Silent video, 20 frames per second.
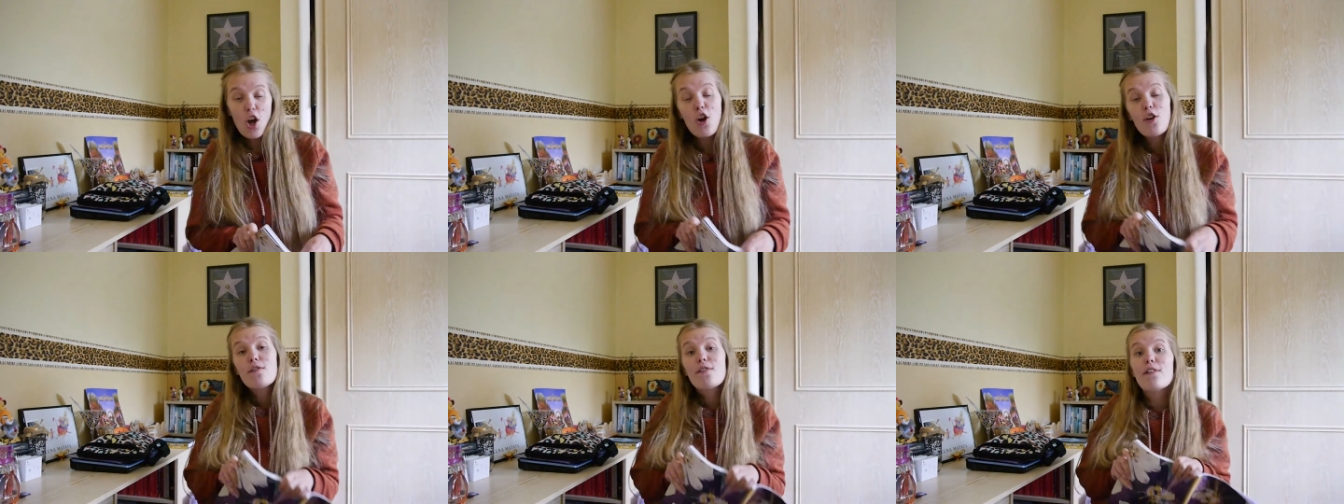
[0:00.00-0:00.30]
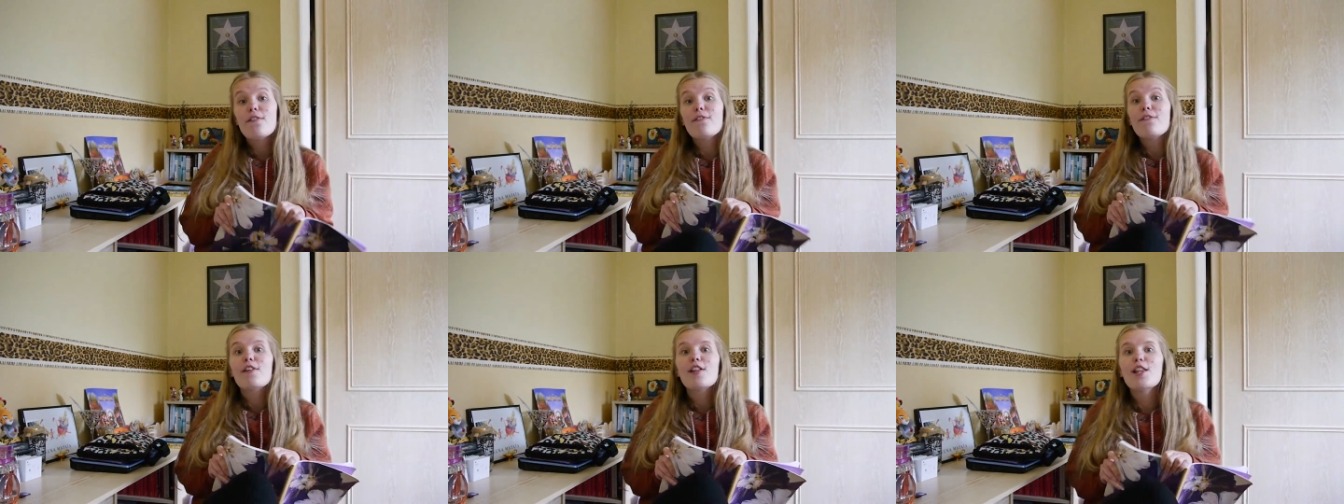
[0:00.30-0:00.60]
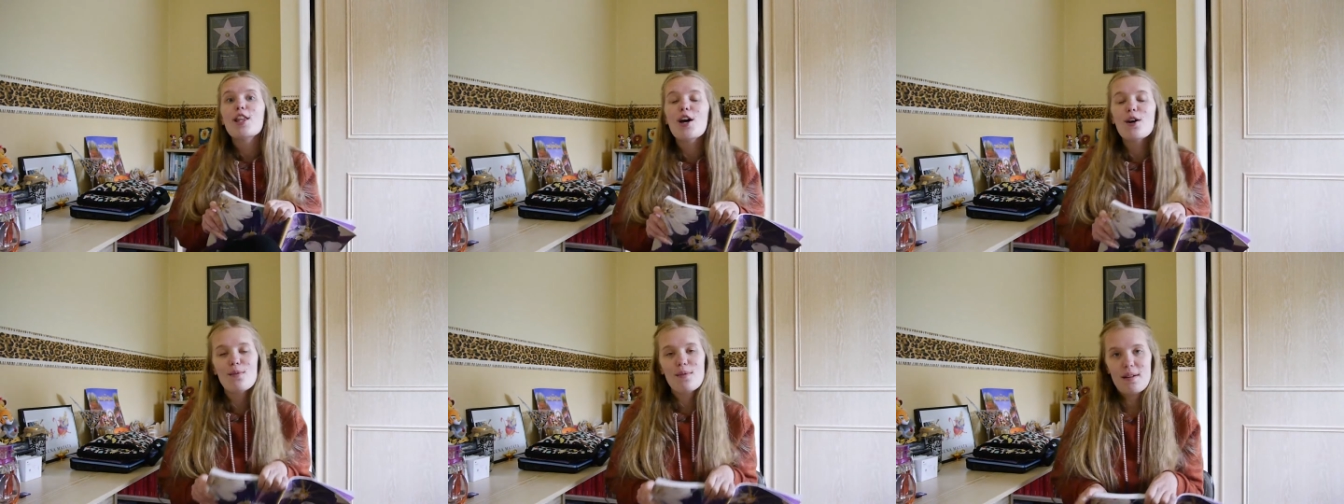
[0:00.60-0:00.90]

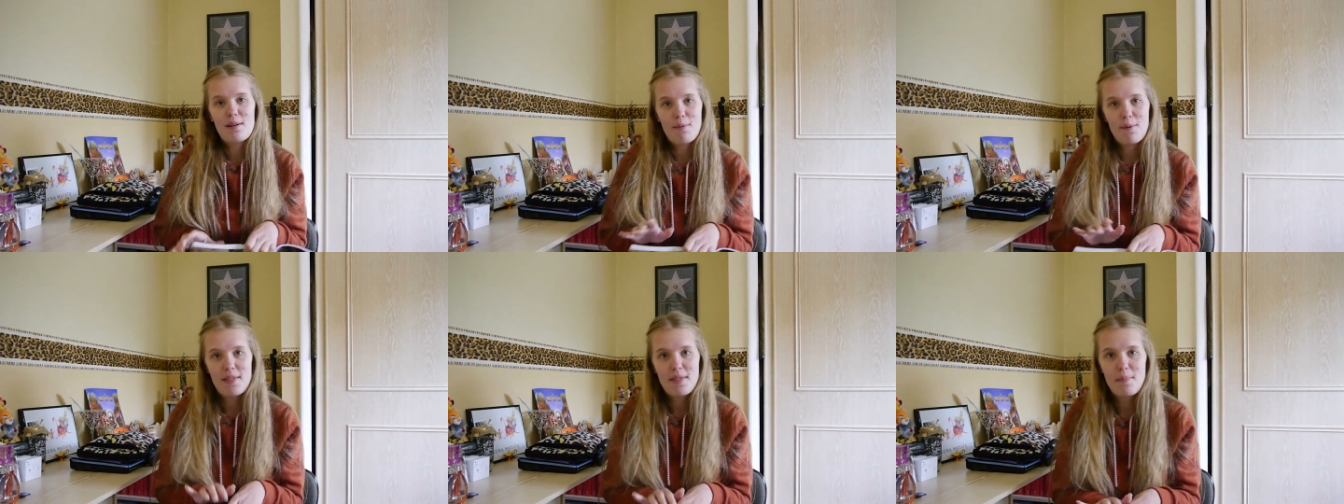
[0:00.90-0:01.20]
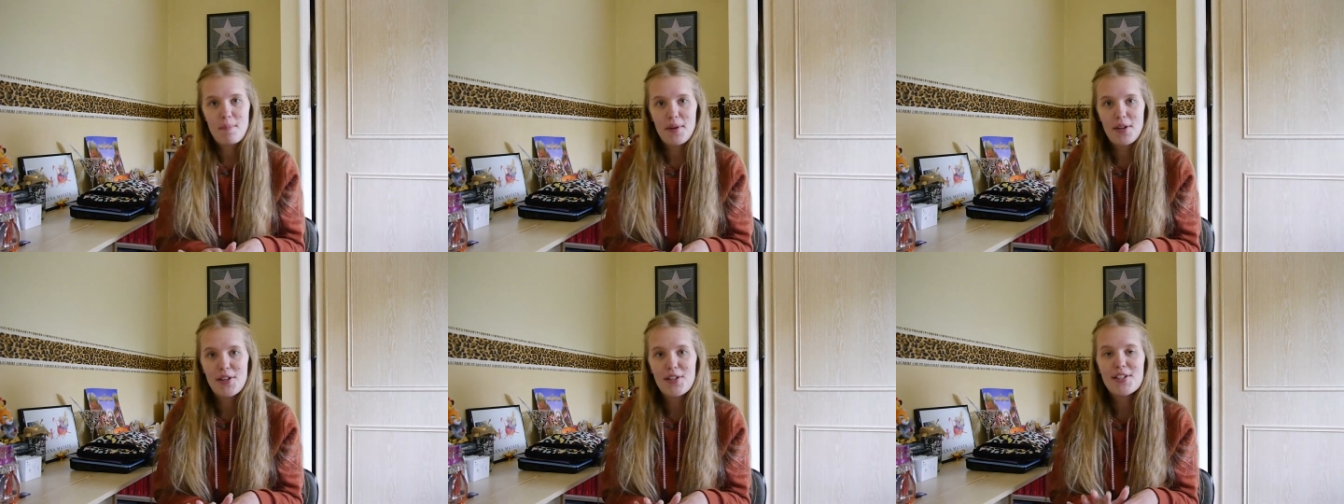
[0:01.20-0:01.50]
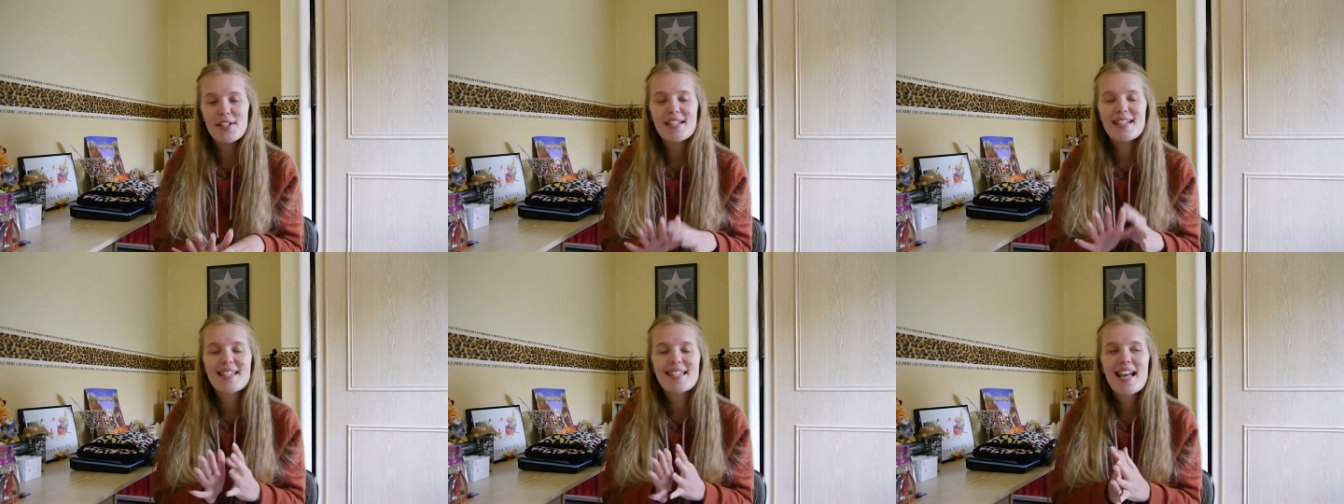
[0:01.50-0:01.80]
overflowing with
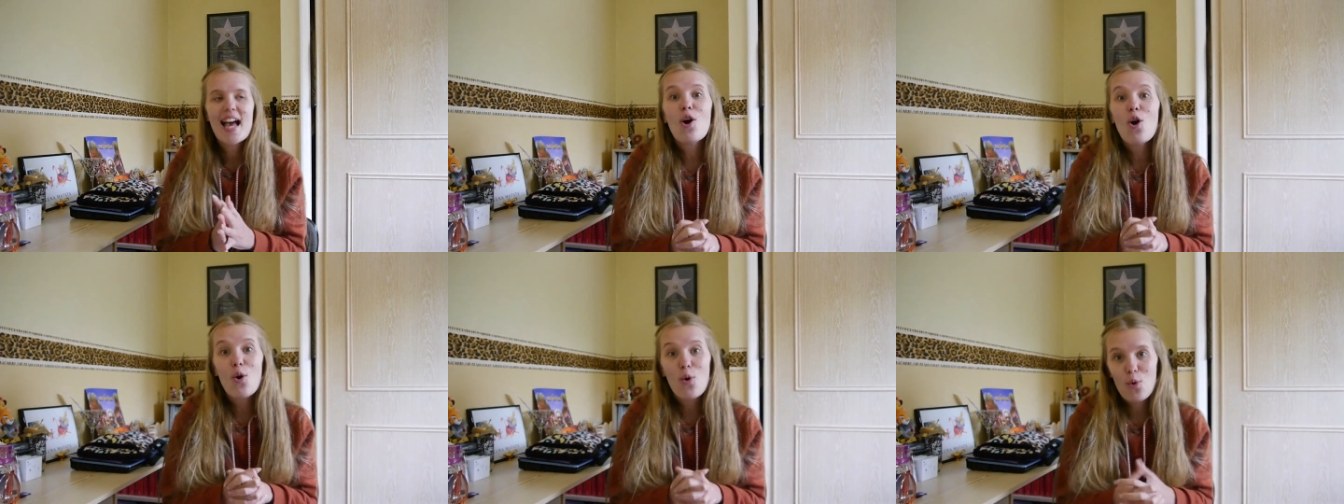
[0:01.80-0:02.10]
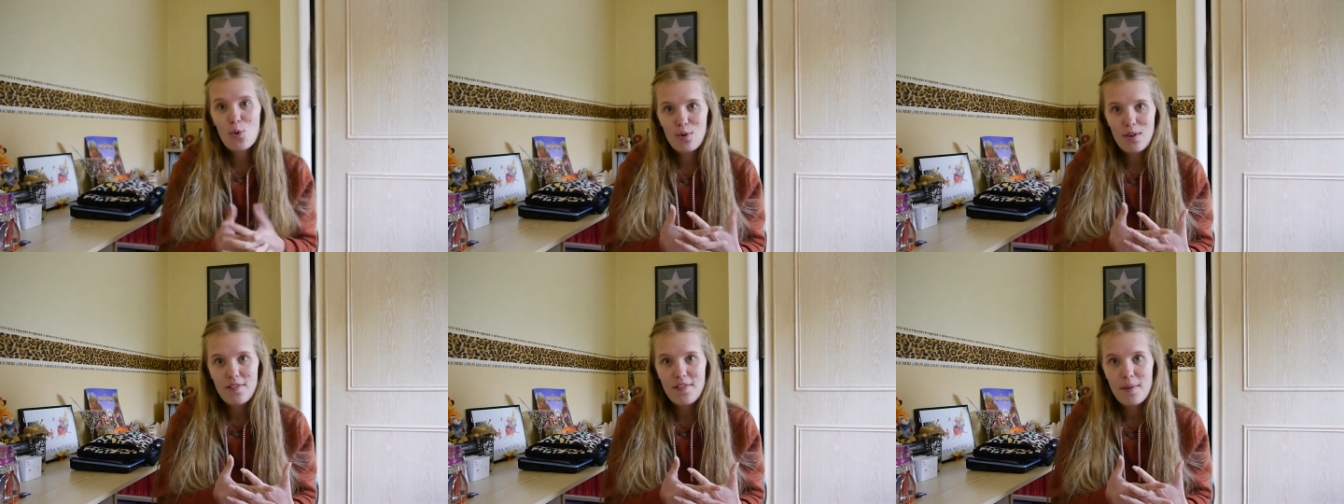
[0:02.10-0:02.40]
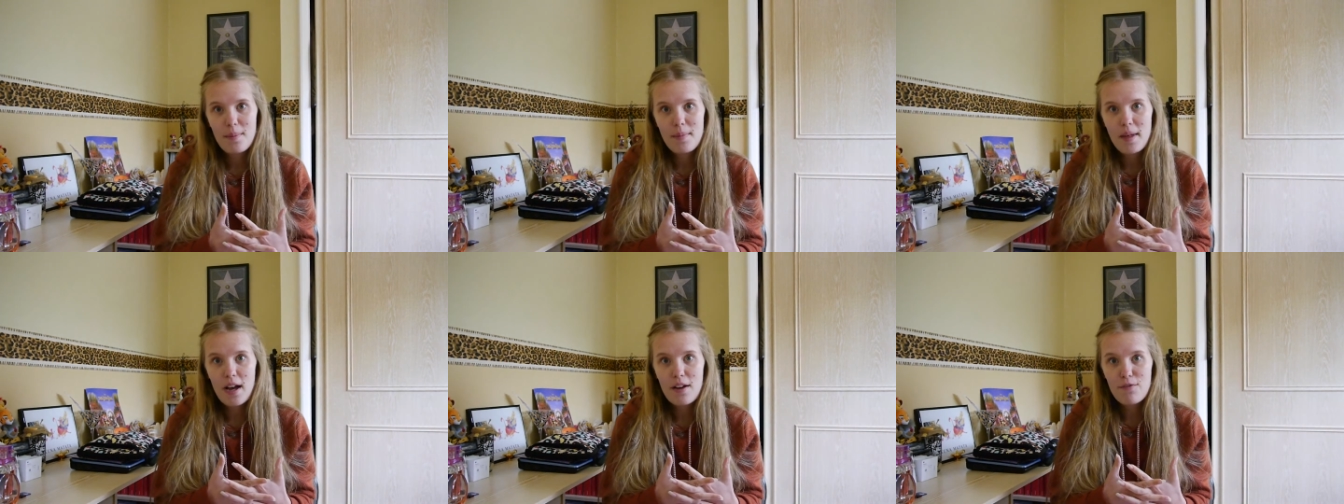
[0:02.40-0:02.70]
books. Not all of
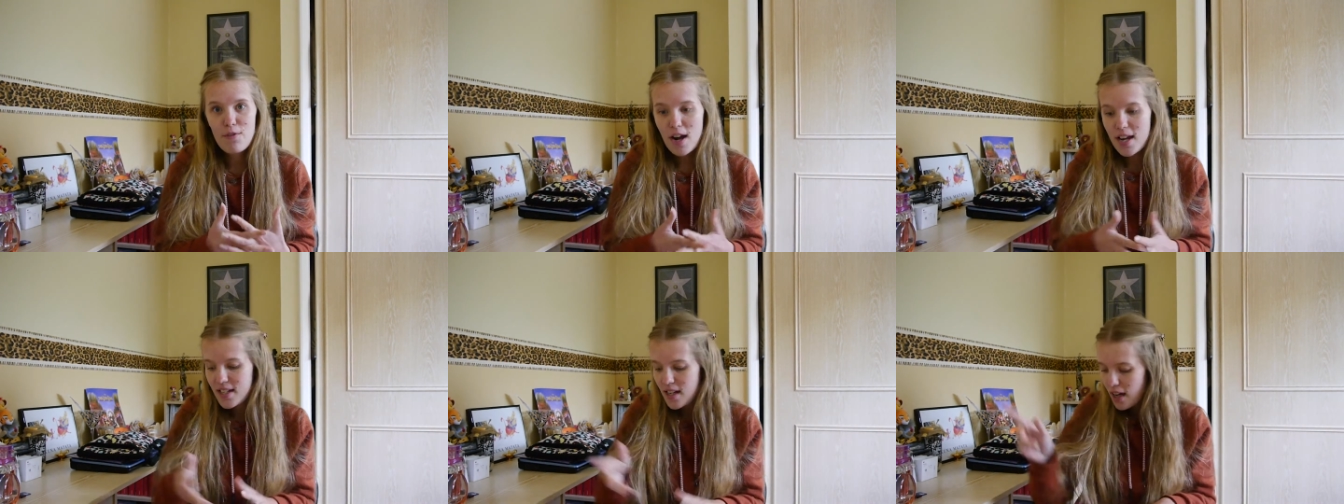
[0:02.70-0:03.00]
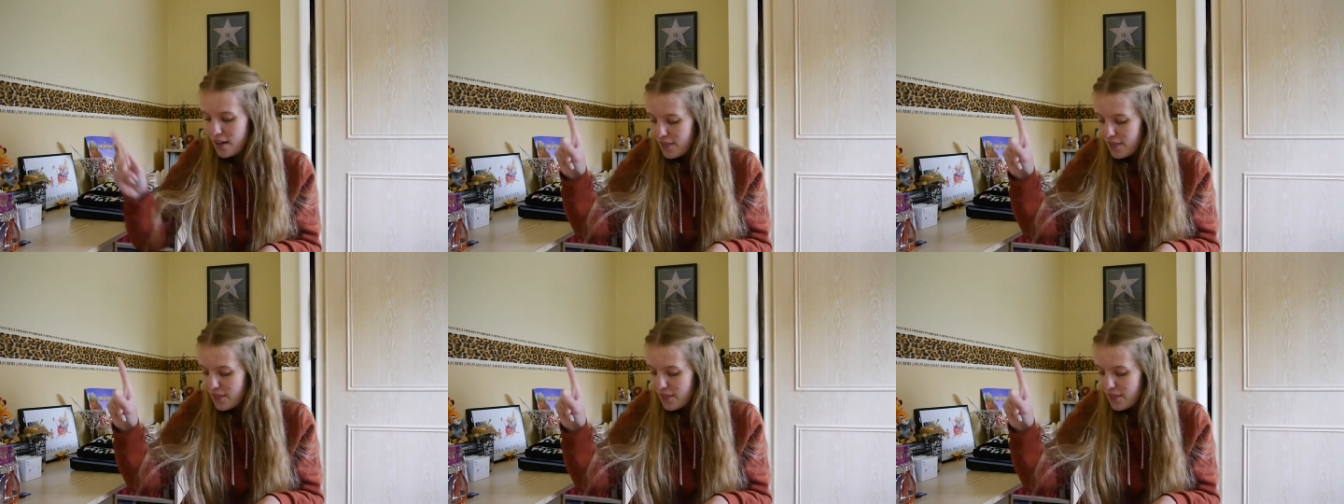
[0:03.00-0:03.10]
them that I've read.